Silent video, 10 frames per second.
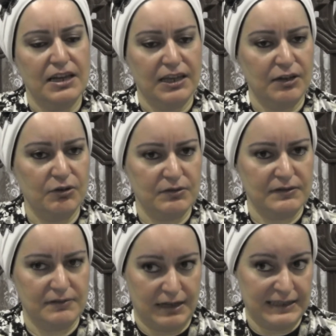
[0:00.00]
Can you
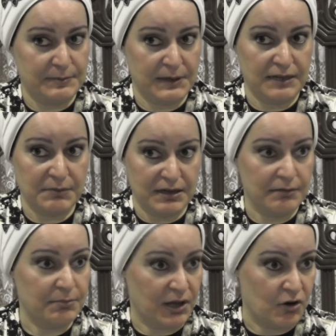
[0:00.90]
explain me
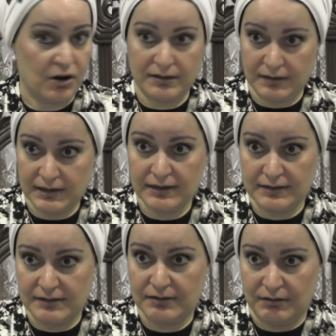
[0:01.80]
by heart at
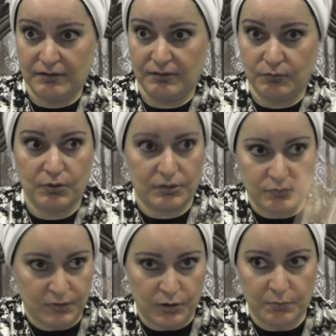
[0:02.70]
least what
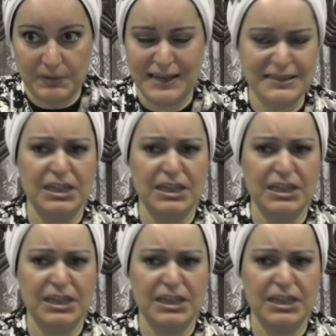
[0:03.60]
were your plans?